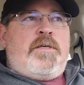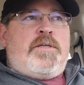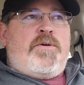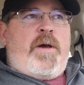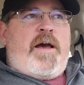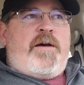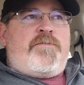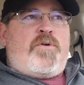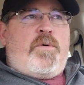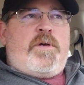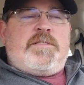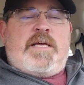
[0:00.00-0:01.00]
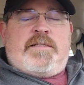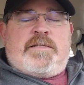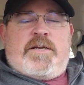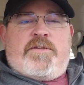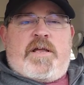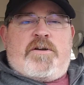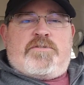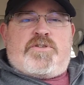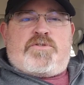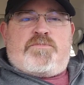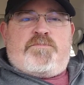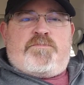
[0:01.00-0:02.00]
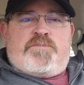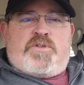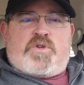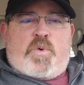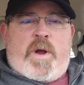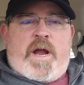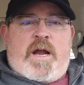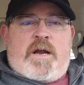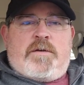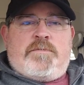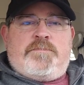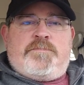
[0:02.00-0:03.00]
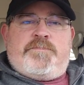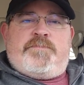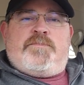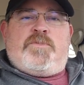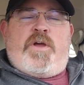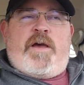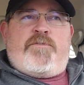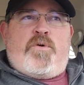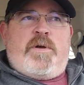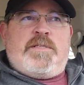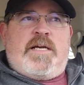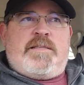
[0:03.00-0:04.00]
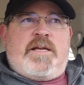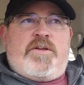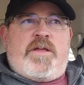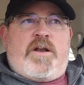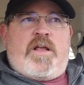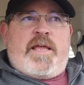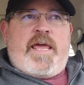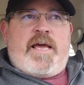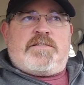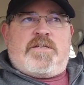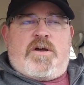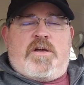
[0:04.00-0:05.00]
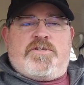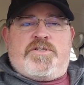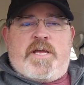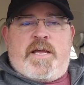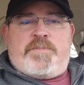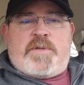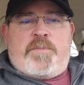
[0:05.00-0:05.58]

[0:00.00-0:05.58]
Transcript: You have coins out there that are square. You have coins out there that are like hexagon shaped.